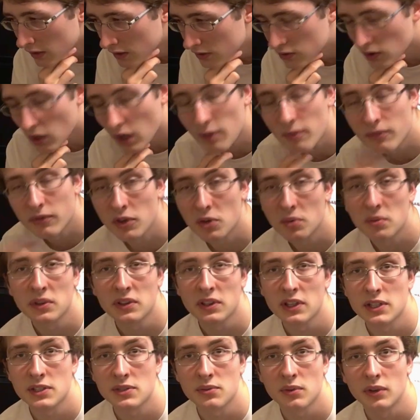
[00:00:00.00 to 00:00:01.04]
So I'm filming
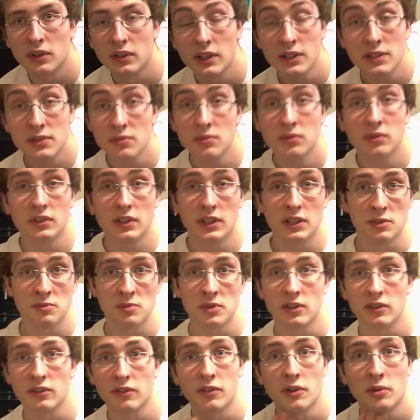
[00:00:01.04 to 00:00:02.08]
this one. This one is
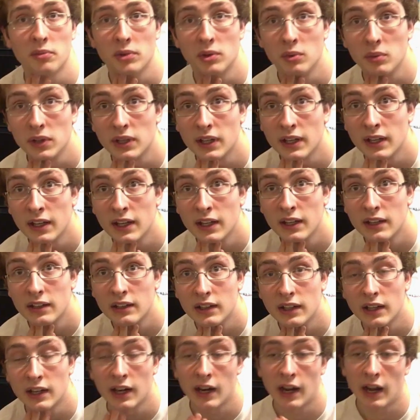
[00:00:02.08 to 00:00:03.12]
being filmed a week ahead,
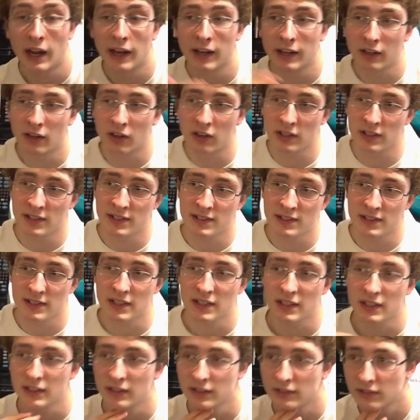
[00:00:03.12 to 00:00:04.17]
and I can already
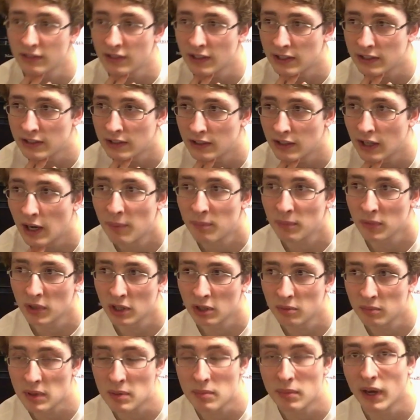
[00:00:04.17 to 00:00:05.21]
see that I'm gonna
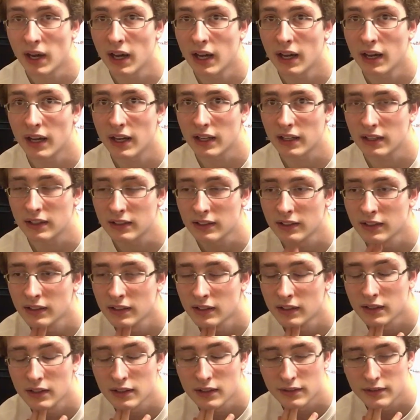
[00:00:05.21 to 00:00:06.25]
be behind.
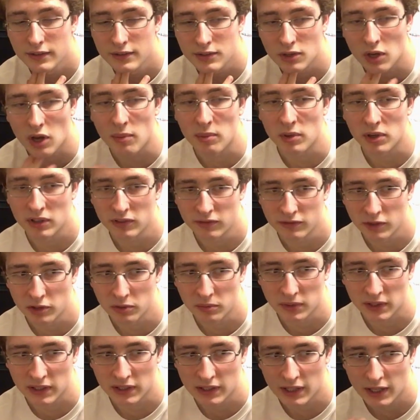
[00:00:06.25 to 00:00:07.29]
So I'm already
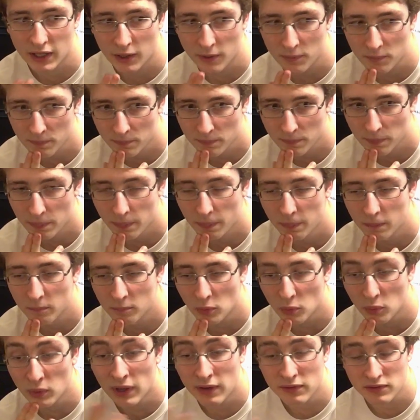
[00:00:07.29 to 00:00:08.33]
filming it now.
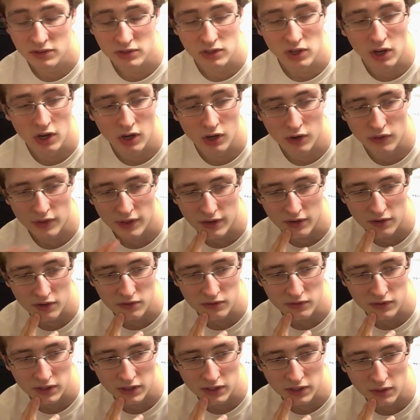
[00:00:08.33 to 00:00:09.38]
But we have started on that other
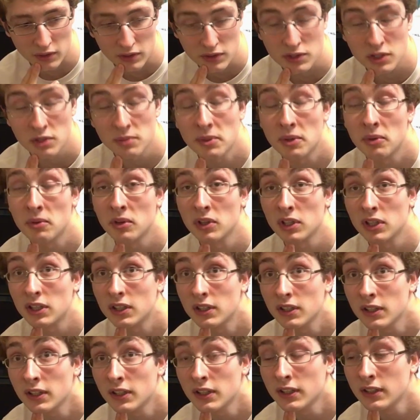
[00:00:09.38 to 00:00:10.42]
video, and it's gonna be really
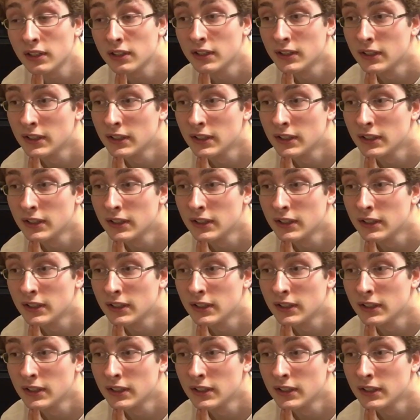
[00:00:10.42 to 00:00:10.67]
good.